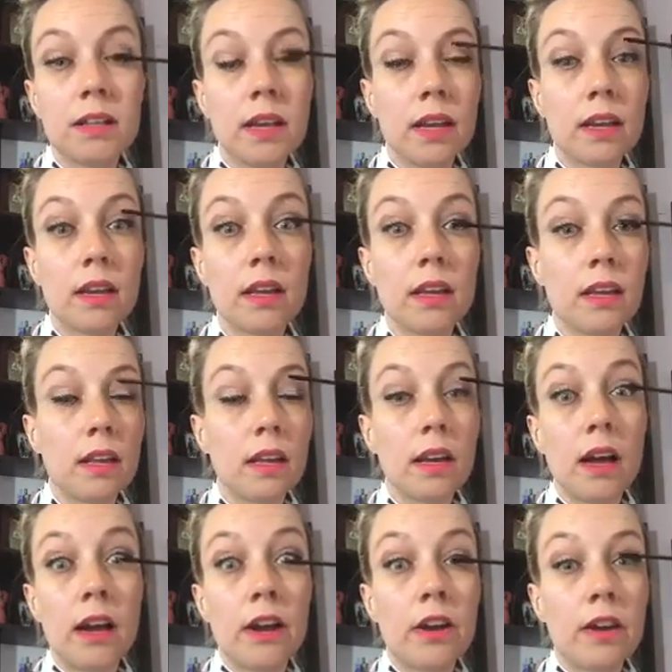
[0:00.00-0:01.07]
Like,
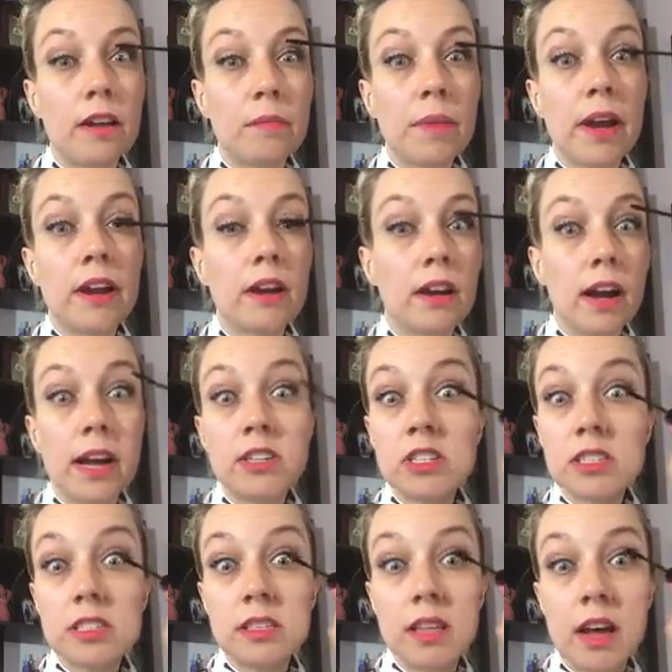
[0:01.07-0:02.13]
I don't know, I admire her. I
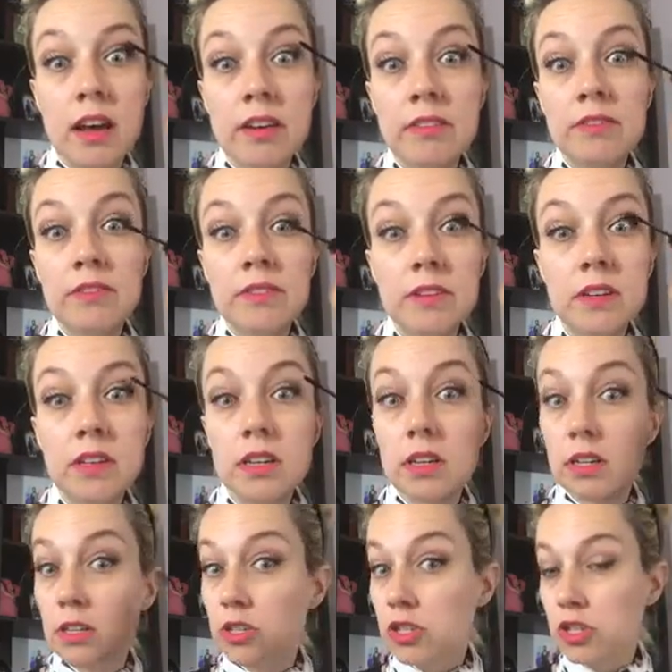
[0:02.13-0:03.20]
just love
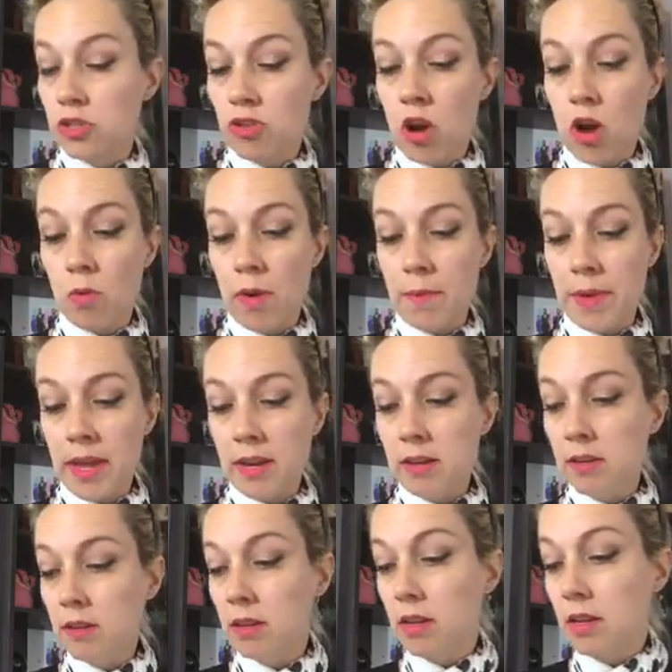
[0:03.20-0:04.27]
strong
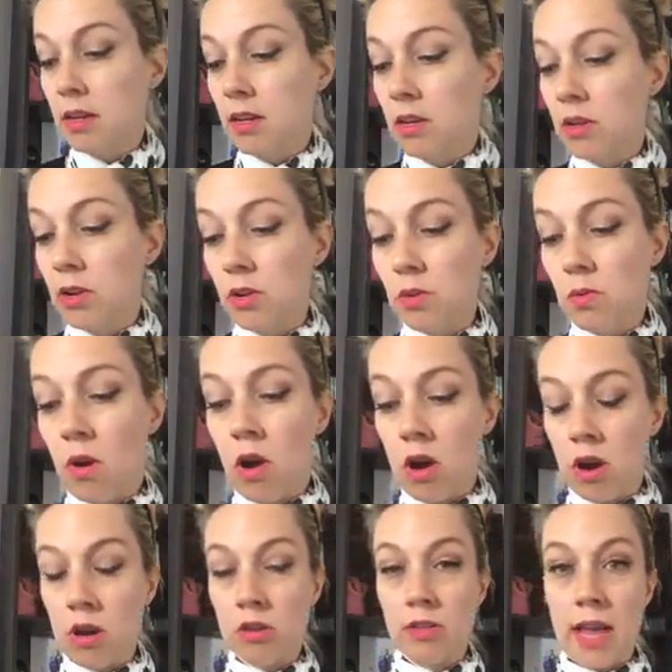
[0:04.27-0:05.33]
women who
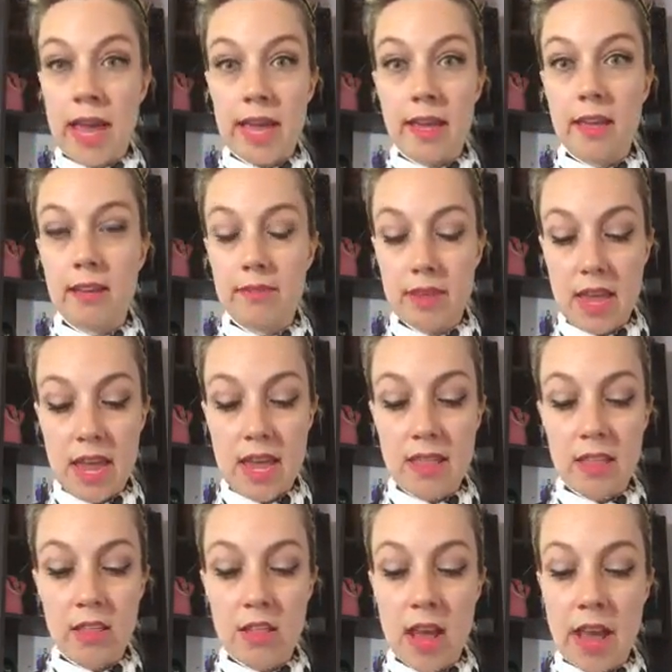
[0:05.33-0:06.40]
are like in
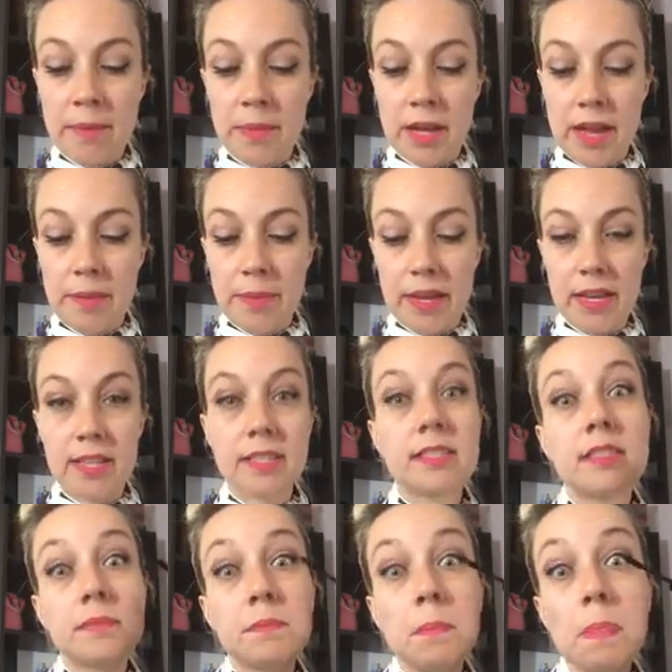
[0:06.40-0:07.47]
the limelight,
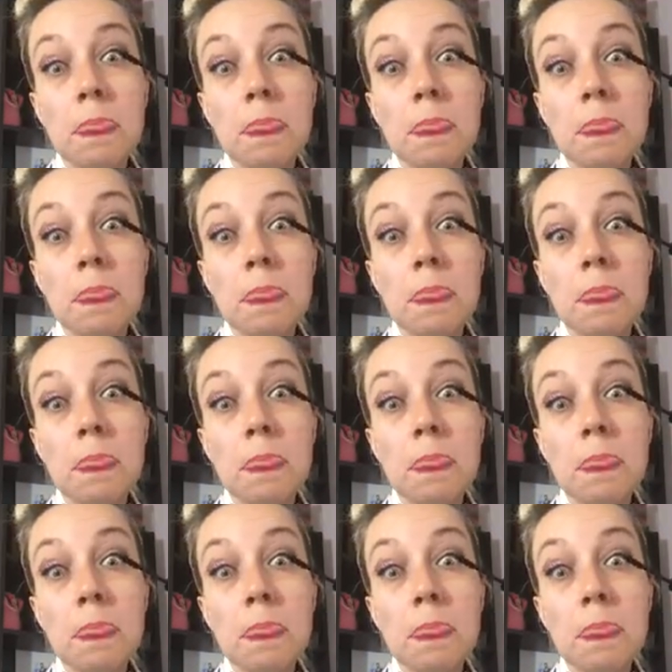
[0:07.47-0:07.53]
because